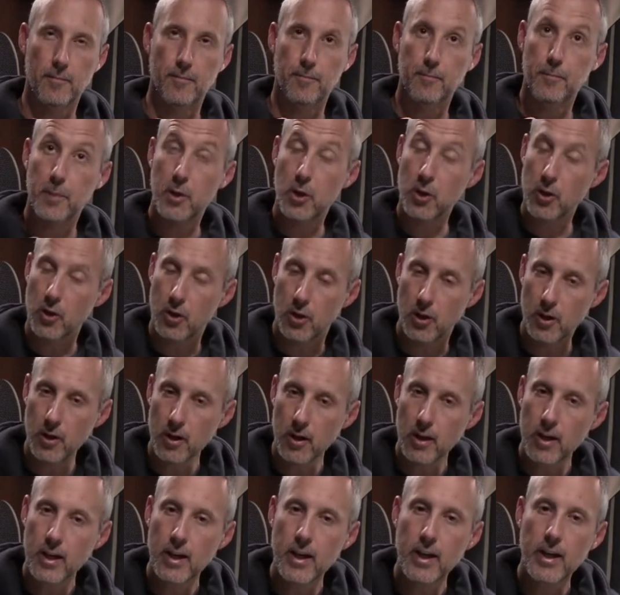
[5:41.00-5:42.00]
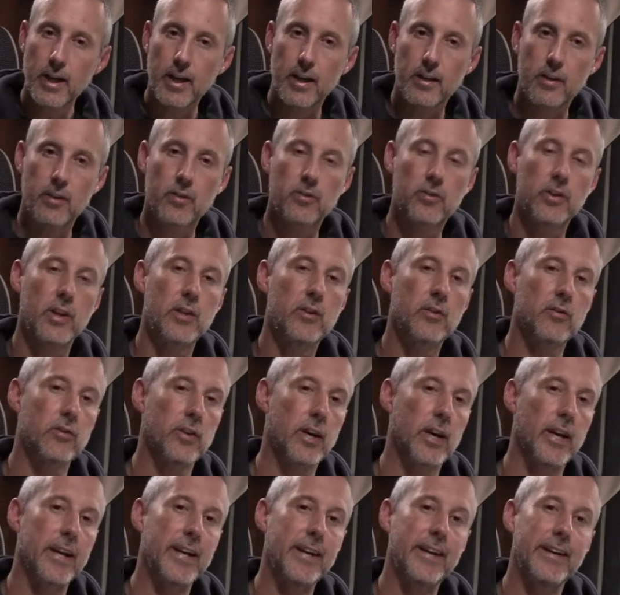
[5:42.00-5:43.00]
pure, in the sense
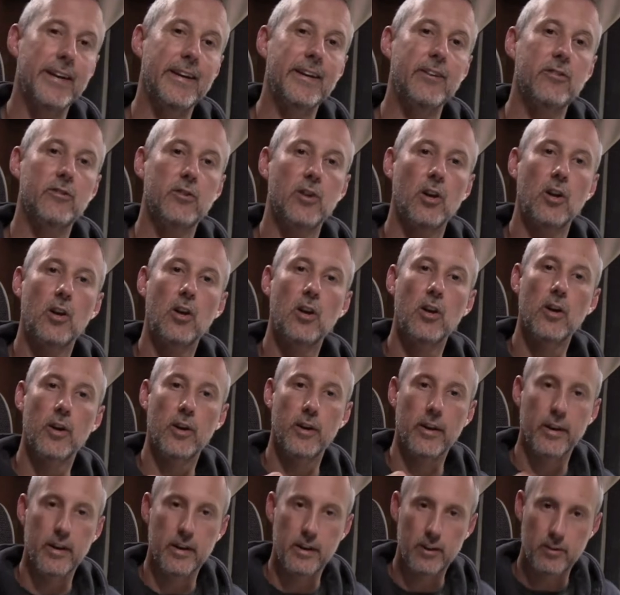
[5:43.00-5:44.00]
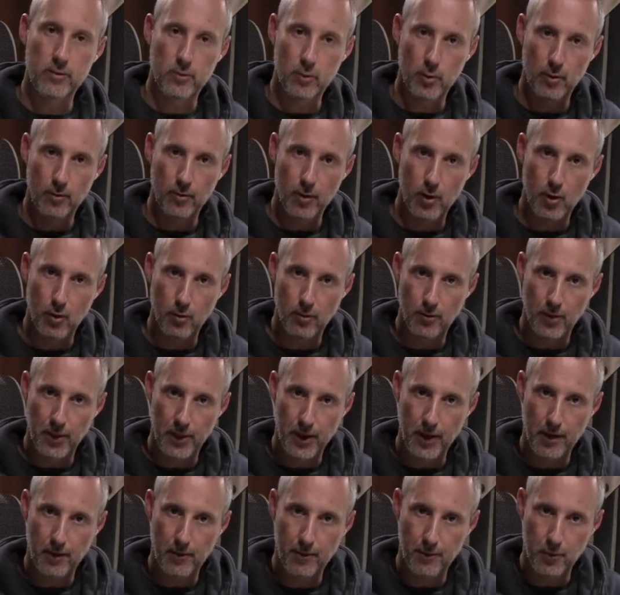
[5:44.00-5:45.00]
that it needs to learn, it needs to evolve, and
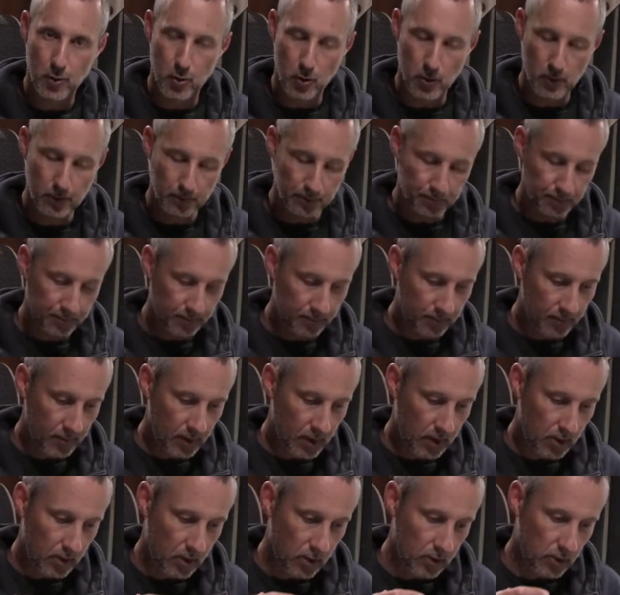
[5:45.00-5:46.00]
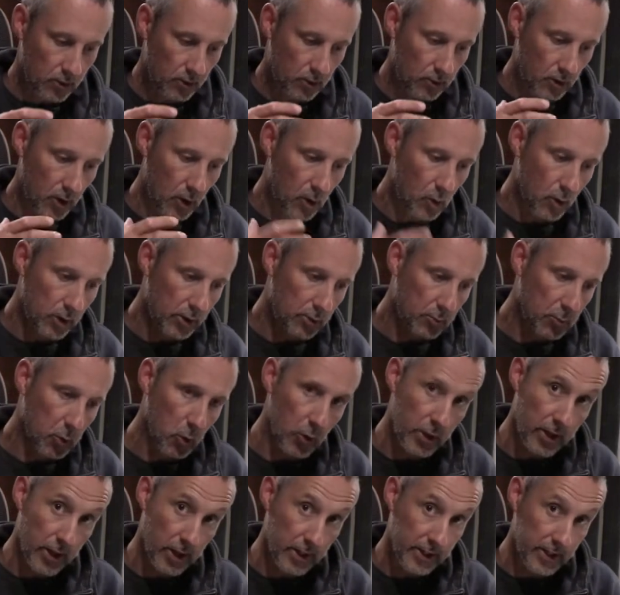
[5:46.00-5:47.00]
therefore the soul is more
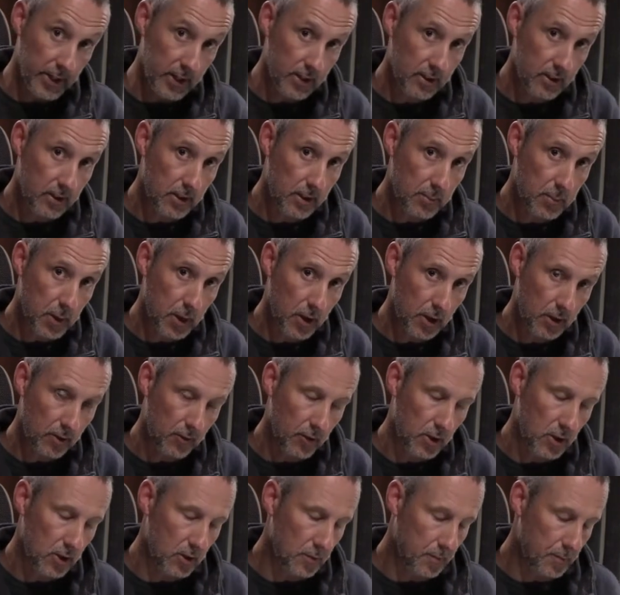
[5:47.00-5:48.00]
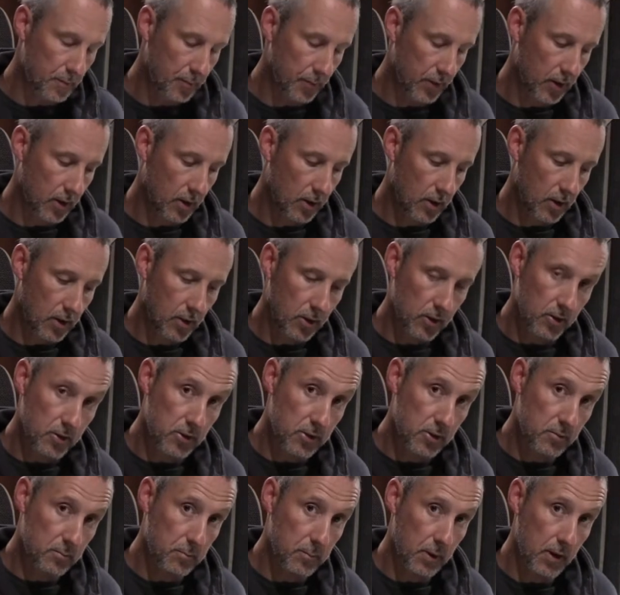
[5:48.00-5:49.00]
the identity part of you. The
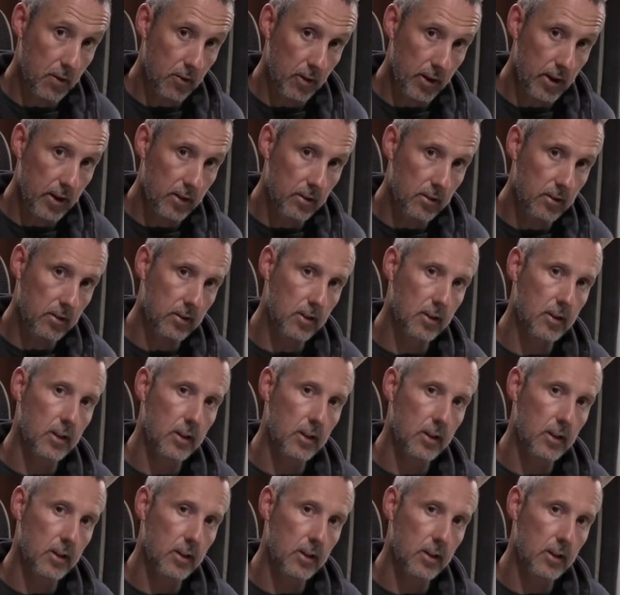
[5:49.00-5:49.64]
spirit